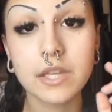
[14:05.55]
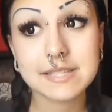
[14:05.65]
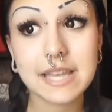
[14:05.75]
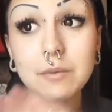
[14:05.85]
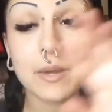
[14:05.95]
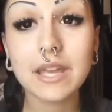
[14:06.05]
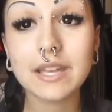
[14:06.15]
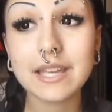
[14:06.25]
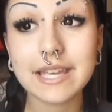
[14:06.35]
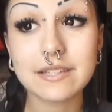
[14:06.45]

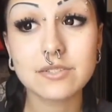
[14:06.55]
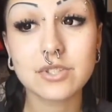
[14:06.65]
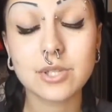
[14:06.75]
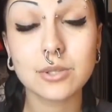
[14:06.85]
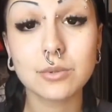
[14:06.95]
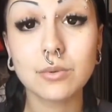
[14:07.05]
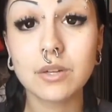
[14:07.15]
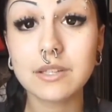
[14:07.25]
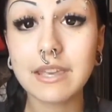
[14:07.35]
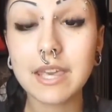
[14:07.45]
Segueing into
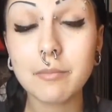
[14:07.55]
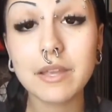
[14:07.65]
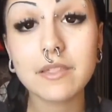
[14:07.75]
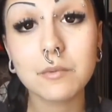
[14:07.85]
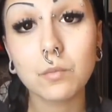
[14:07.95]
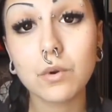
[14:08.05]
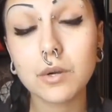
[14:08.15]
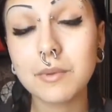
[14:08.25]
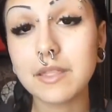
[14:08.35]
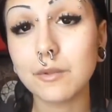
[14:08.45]
keeping them
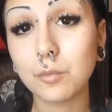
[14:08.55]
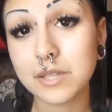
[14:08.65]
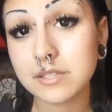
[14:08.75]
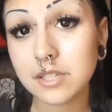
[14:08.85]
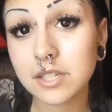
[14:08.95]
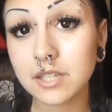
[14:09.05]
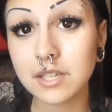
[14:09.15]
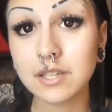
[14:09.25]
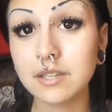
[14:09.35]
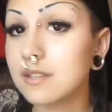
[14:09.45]
warm in the winter,
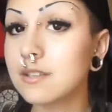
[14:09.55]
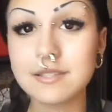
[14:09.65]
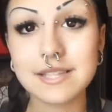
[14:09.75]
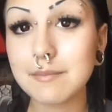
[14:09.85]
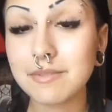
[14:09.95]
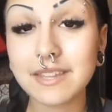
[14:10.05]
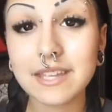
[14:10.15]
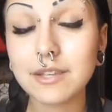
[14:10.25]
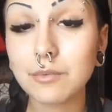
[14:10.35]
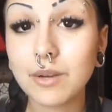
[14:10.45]
same
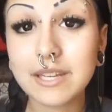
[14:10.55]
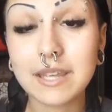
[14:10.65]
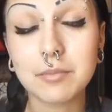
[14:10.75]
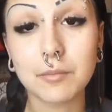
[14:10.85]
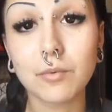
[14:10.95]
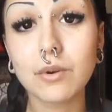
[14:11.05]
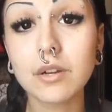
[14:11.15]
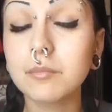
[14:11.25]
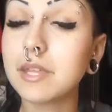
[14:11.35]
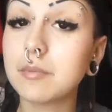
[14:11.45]
thing, you want to keep them
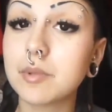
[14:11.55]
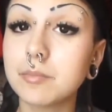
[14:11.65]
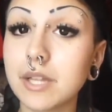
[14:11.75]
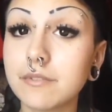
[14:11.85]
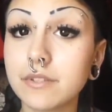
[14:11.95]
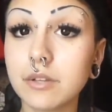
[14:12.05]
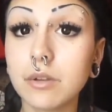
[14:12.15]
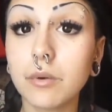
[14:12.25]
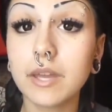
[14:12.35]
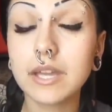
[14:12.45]
warm, keep the blood flow
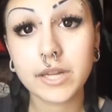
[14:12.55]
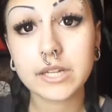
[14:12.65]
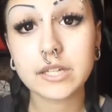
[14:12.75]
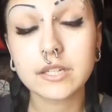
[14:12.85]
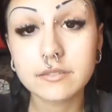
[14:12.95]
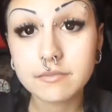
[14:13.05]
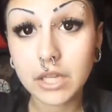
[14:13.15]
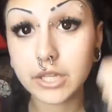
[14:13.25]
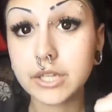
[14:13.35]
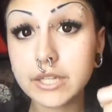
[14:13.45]
going. Wear
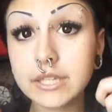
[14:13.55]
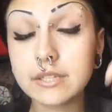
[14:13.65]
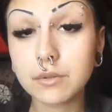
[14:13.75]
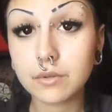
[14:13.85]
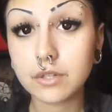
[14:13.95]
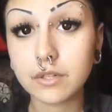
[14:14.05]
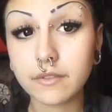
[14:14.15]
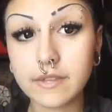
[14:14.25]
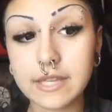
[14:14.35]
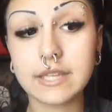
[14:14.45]
a hood or
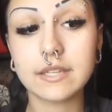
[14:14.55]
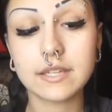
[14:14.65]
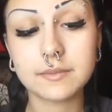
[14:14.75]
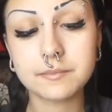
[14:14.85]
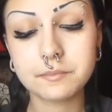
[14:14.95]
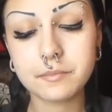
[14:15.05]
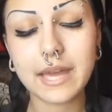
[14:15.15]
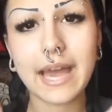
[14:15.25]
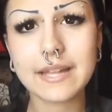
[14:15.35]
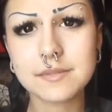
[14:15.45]
the
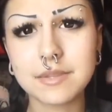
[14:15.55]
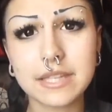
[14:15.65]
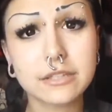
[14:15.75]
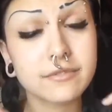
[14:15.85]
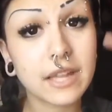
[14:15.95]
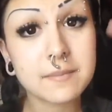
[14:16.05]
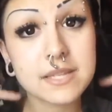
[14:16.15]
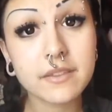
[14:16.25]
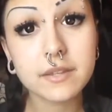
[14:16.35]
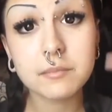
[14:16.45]
hats with the ear flaps
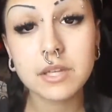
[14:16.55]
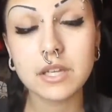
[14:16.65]
on them.